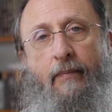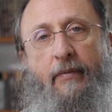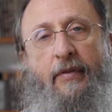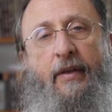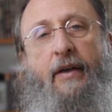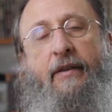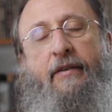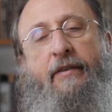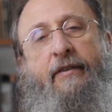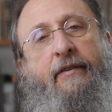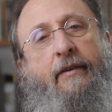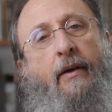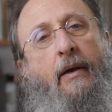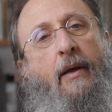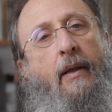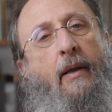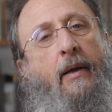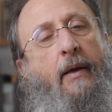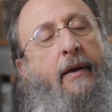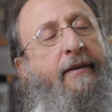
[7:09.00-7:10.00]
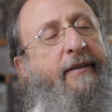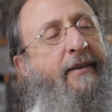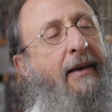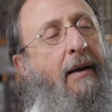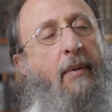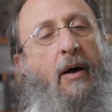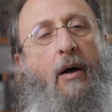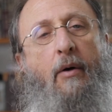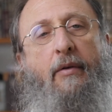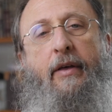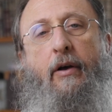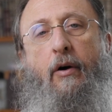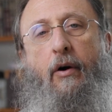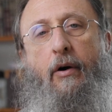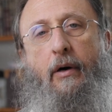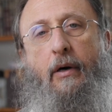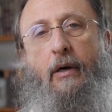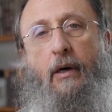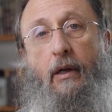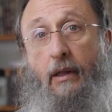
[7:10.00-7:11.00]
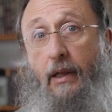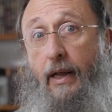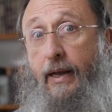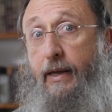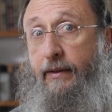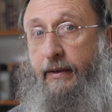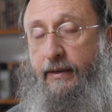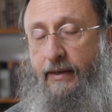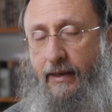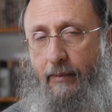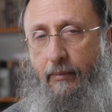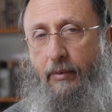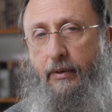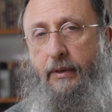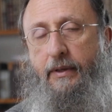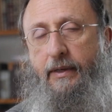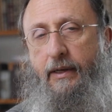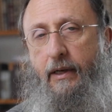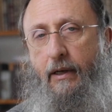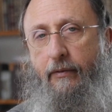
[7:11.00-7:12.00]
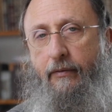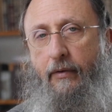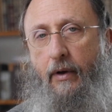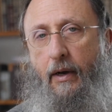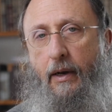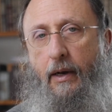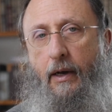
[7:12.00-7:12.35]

Thus, somehow the ark, like the temple itself,